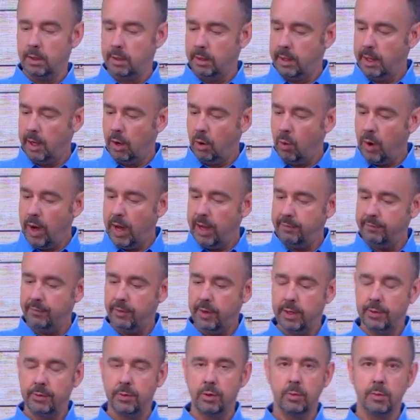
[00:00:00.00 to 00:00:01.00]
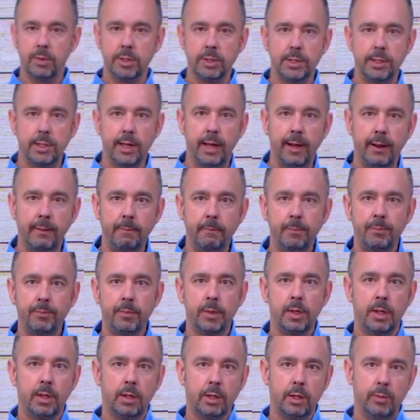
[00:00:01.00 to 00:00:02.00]
Now, Wi-Fi thermostat
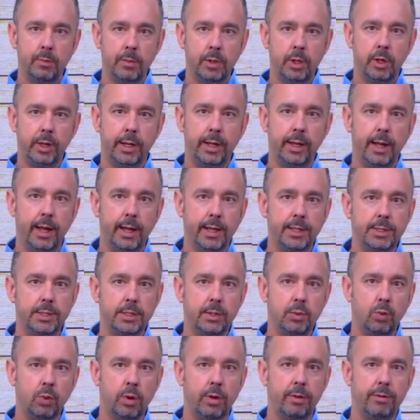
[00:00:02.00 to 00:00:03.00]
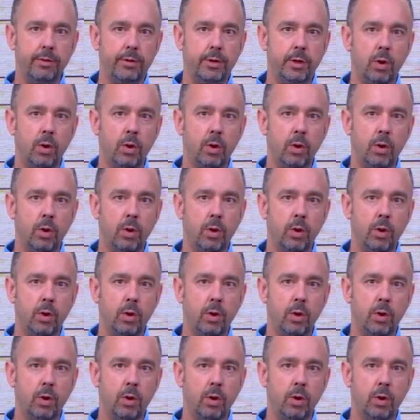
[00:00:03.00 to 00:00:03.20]
communicates with